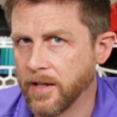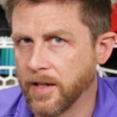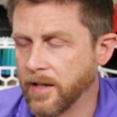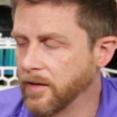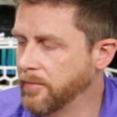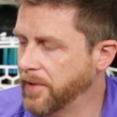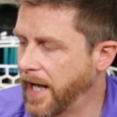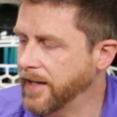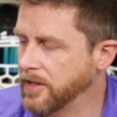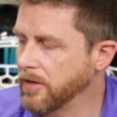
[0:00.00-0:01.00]
But
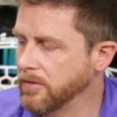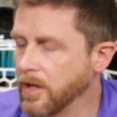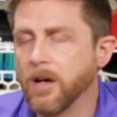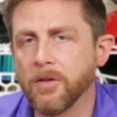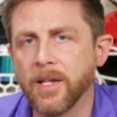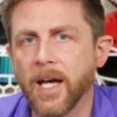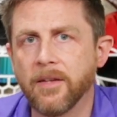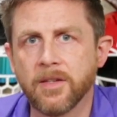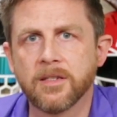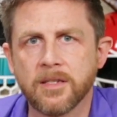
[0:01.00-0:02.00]
I don't know yet
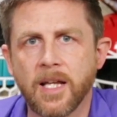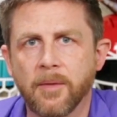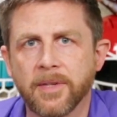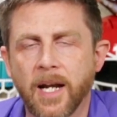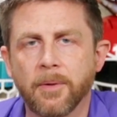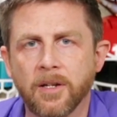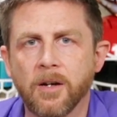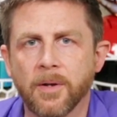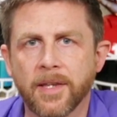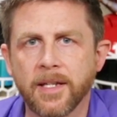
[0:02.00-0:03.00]
if this is a helmet that I would go with.